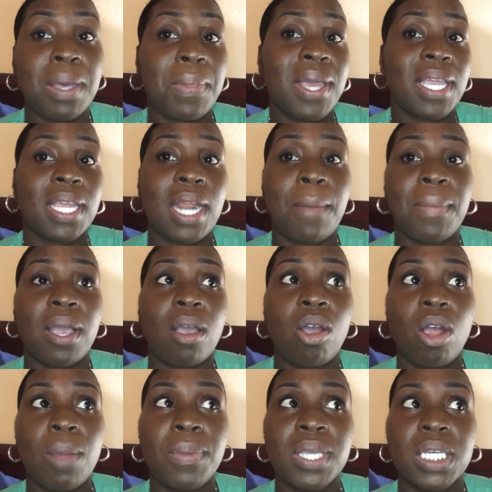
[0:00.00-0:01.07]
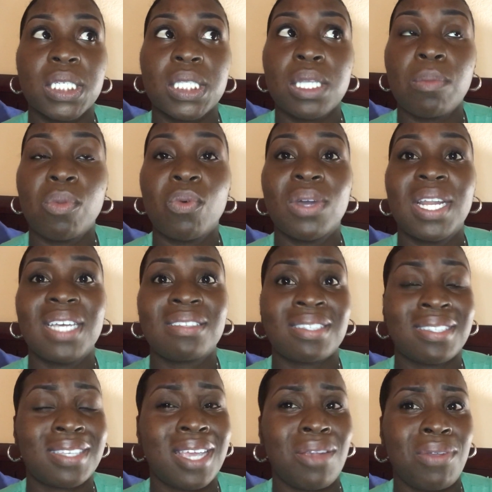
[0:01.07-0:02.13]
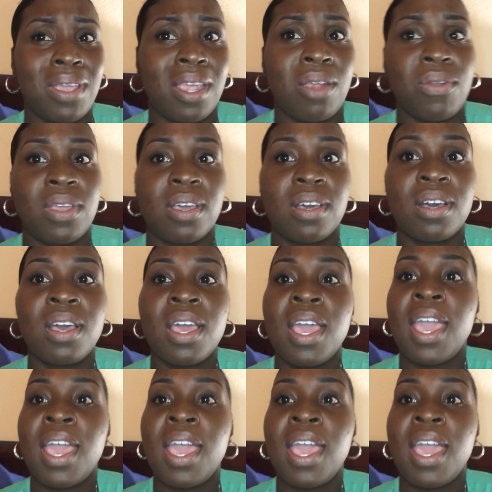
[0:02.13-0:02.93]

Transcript: I'm not getting out my car because number one, that's a scary area,